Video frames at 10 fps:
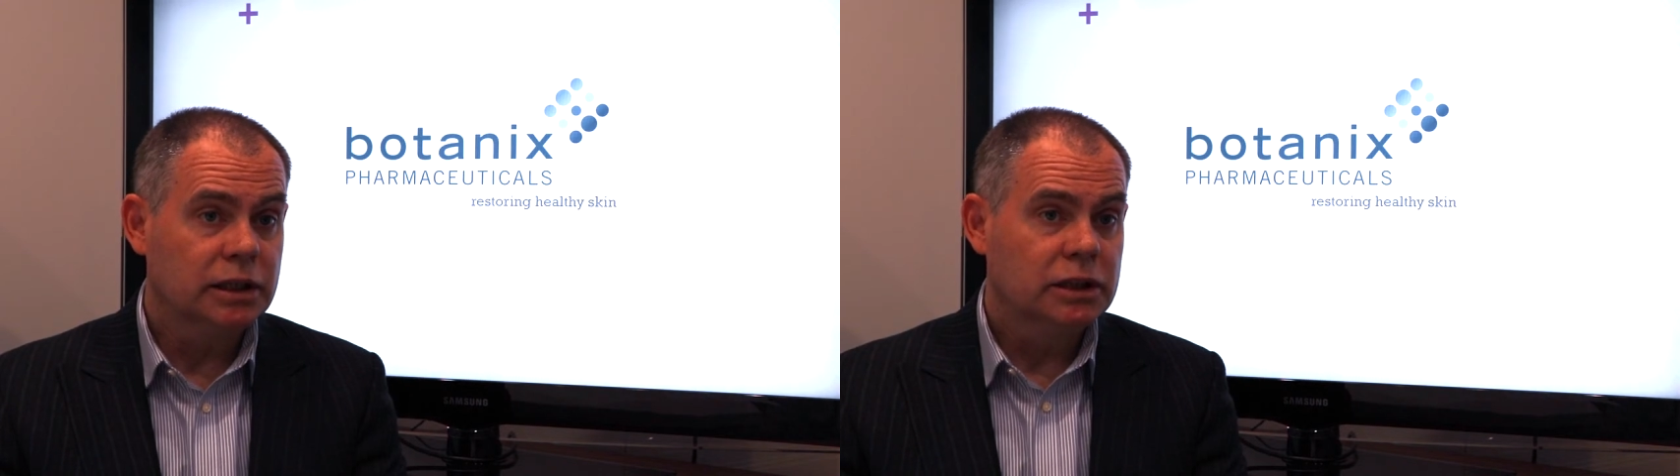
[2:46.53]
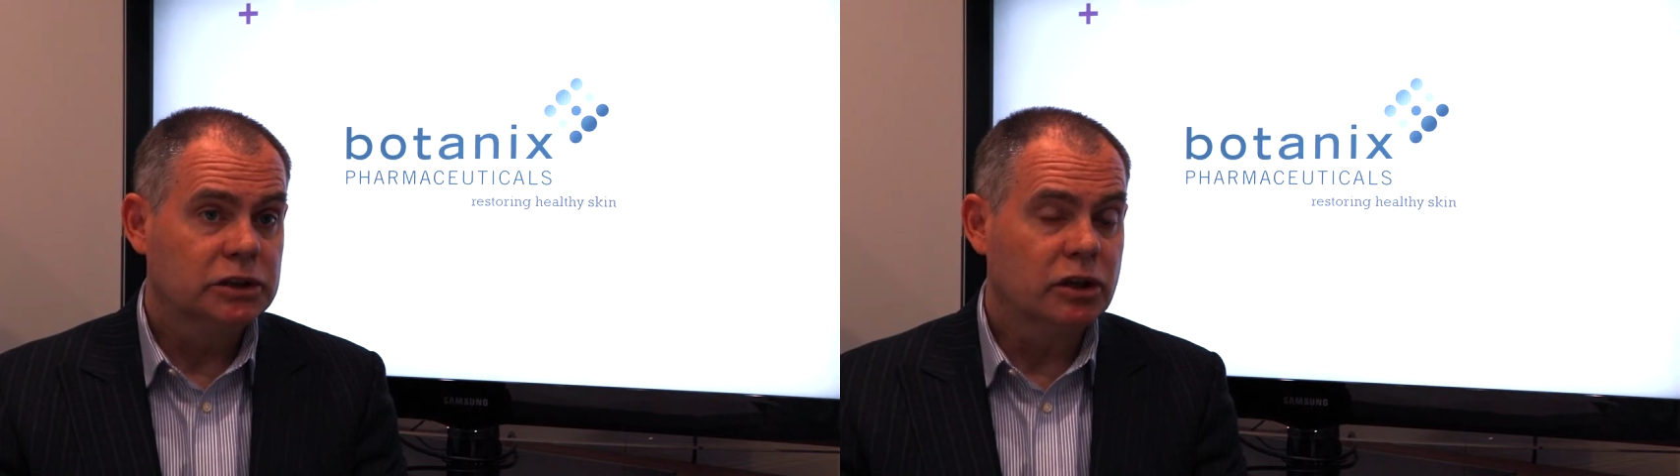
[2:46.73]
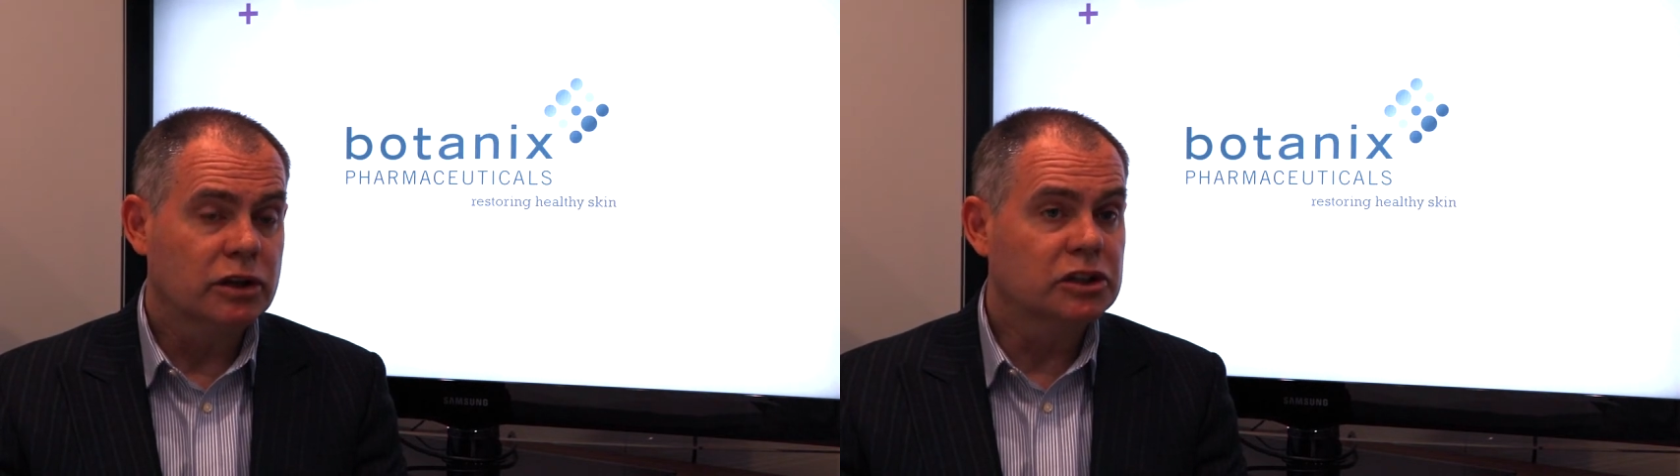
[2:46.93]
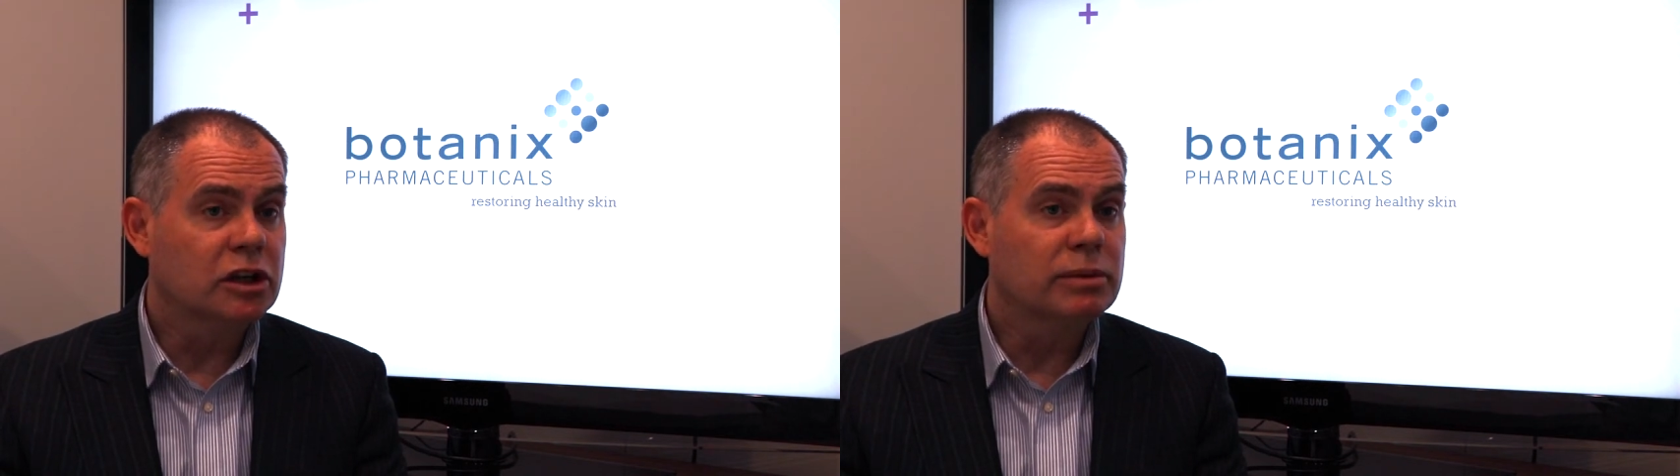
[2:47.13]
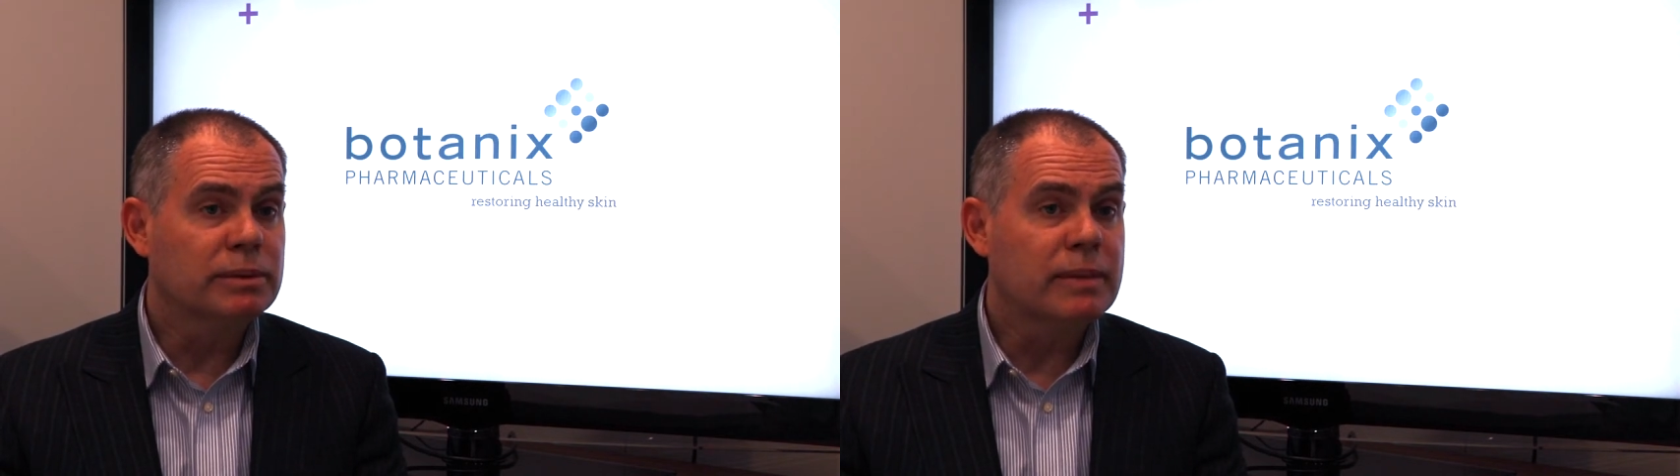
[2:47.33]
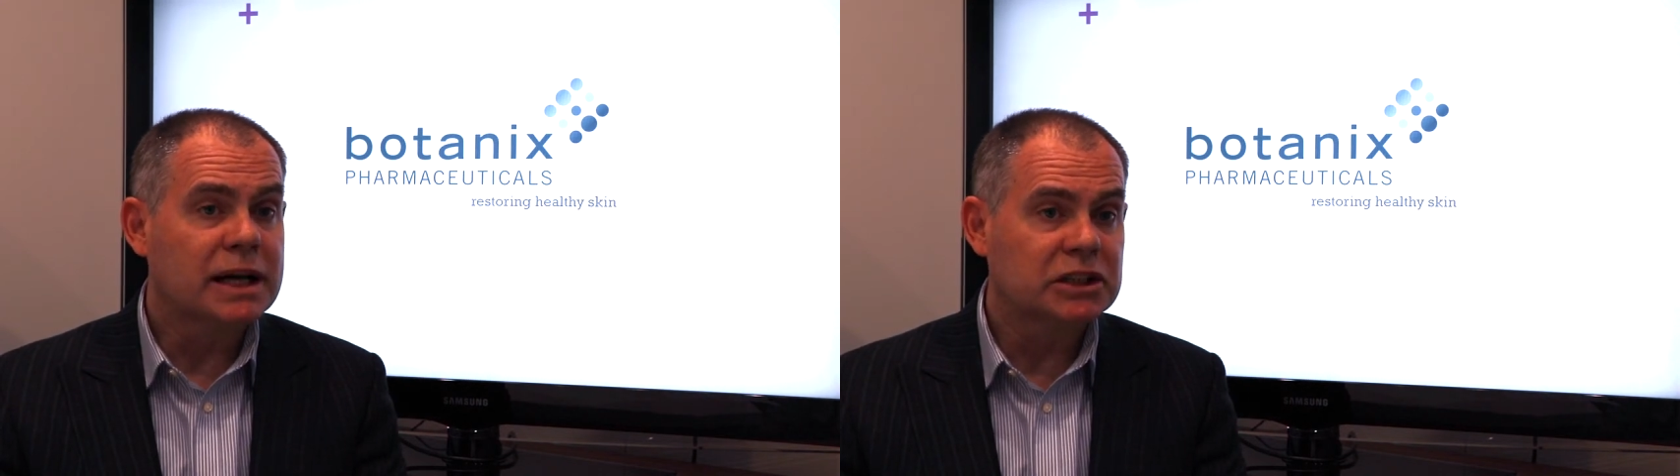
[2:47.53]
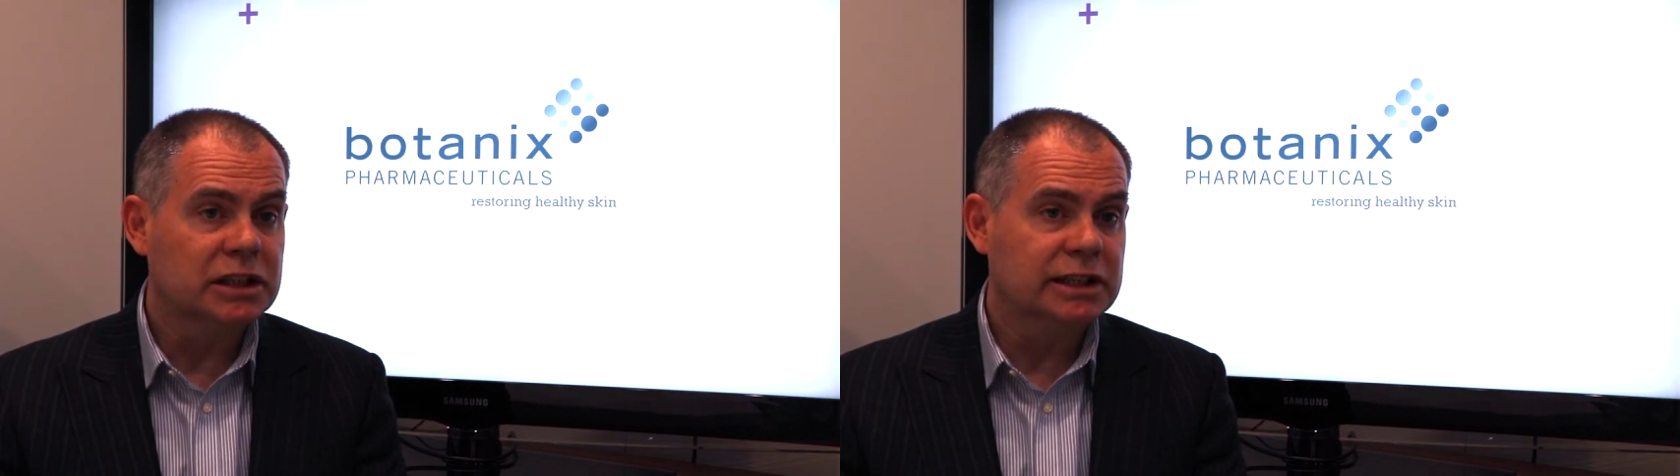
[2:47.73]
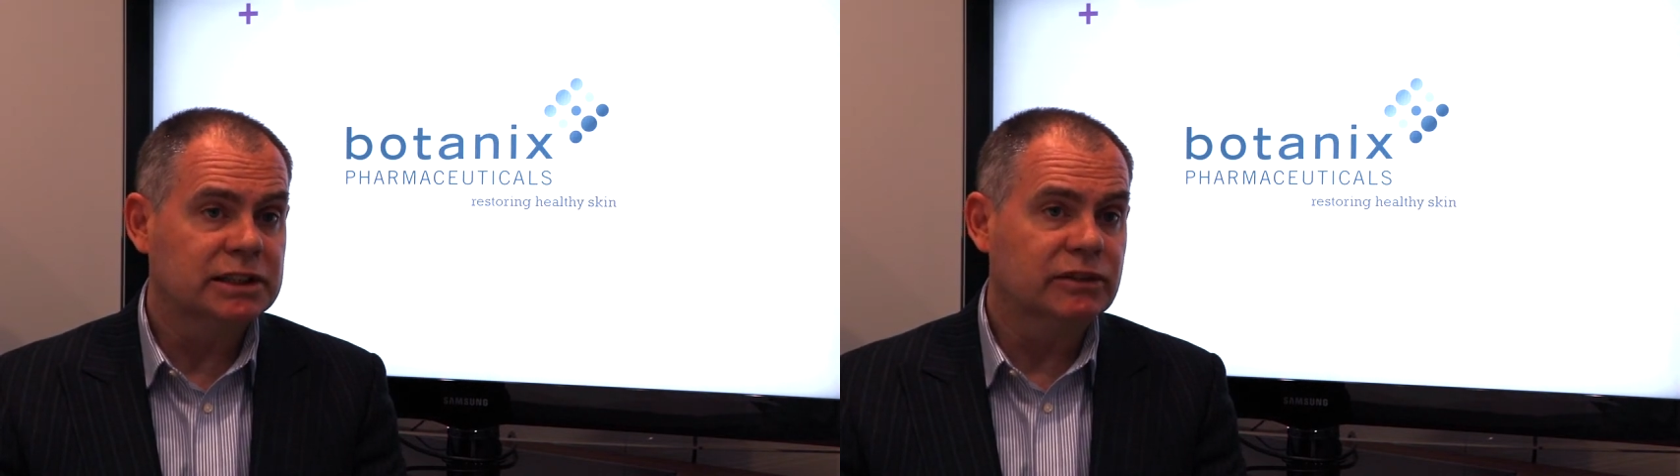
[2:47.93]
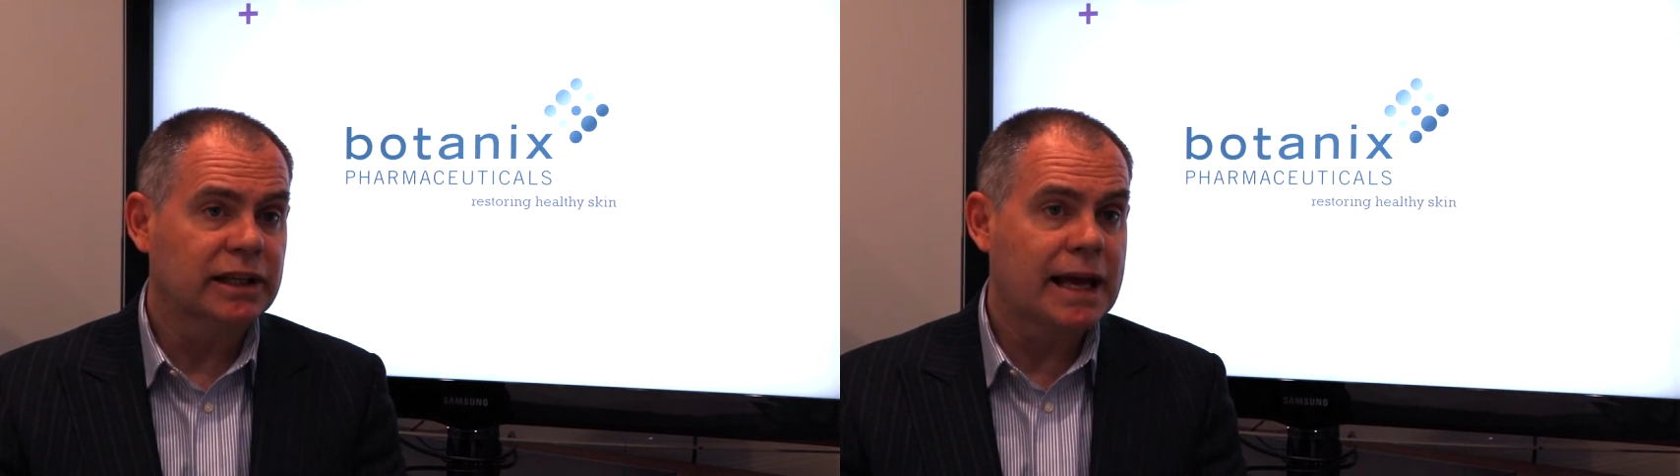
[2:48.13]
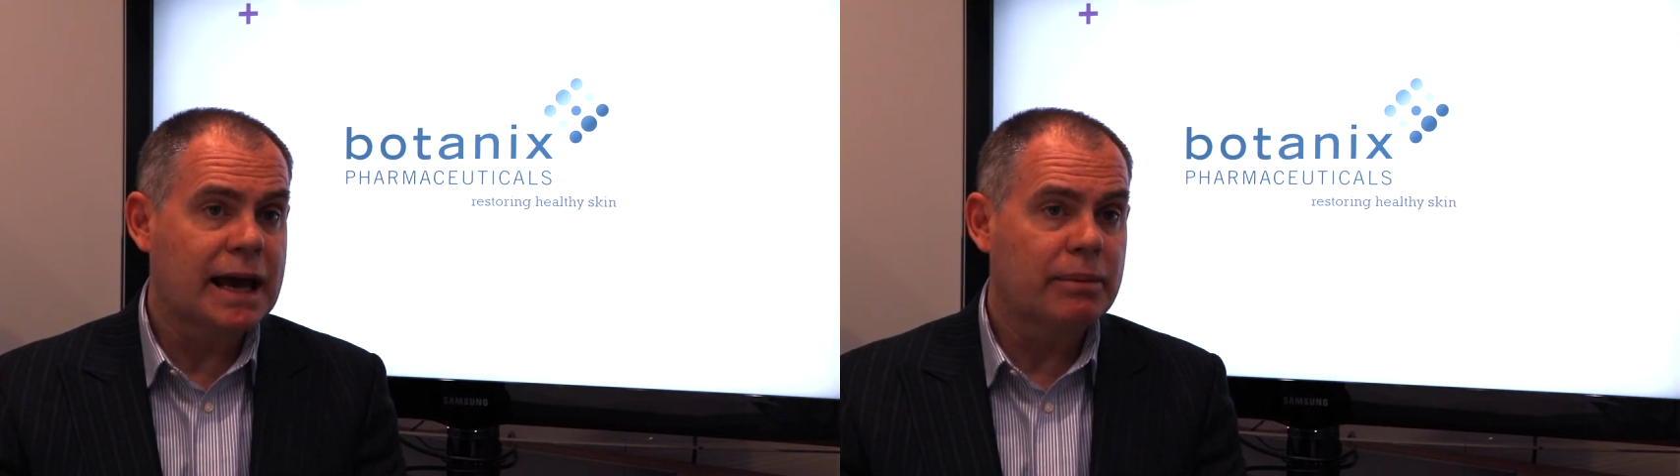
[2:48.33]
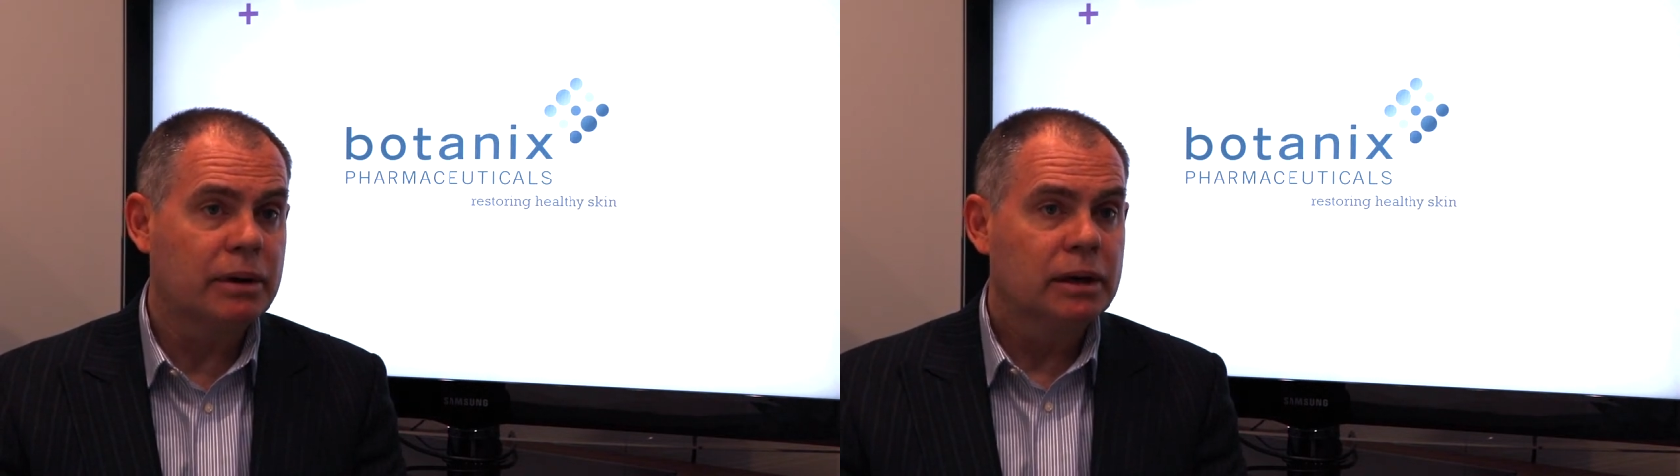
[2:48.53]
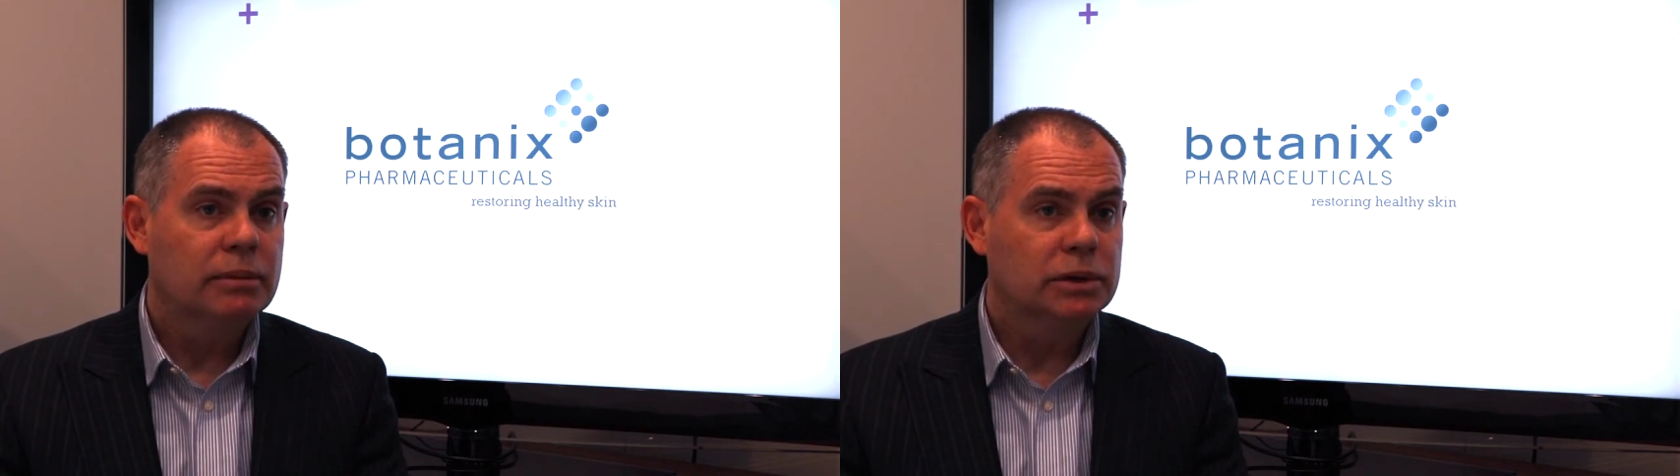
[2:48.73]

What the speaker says: So there's going to be much less of a gap